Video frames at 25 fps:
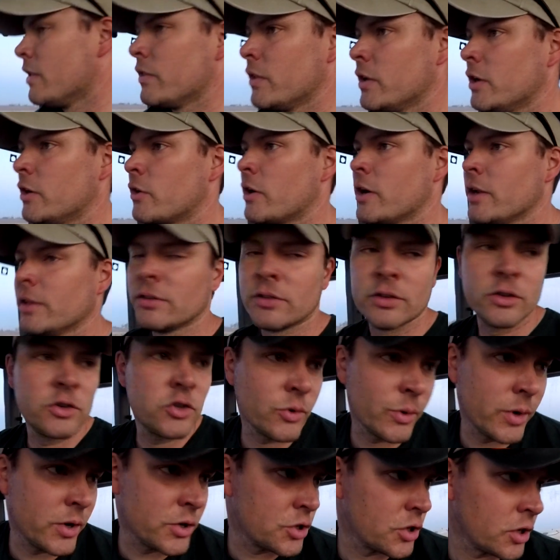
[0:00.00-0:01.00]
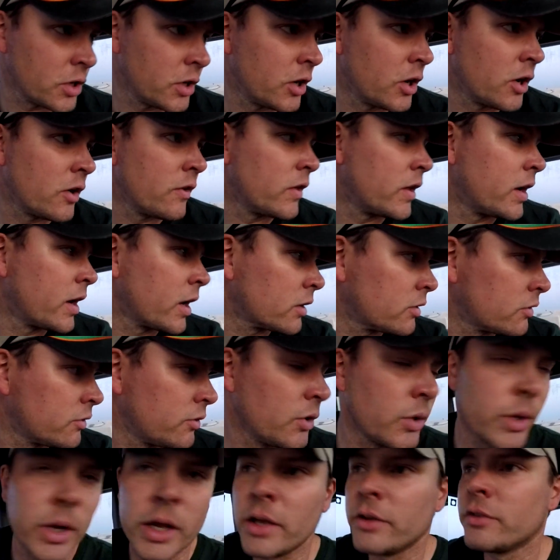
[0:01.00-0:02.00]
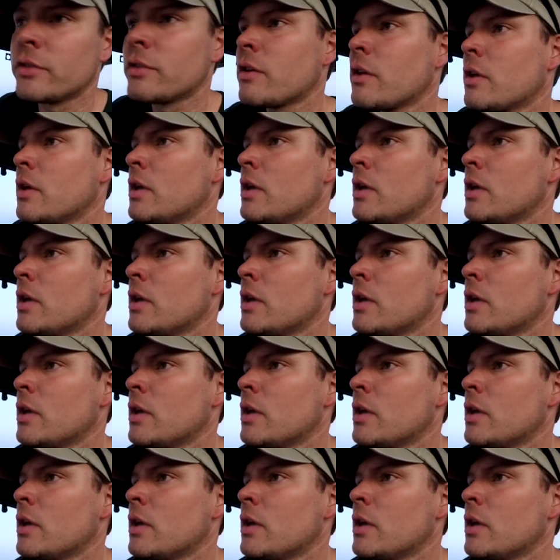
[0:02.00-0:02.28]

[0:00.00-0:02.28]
the rain situation here in the next few days.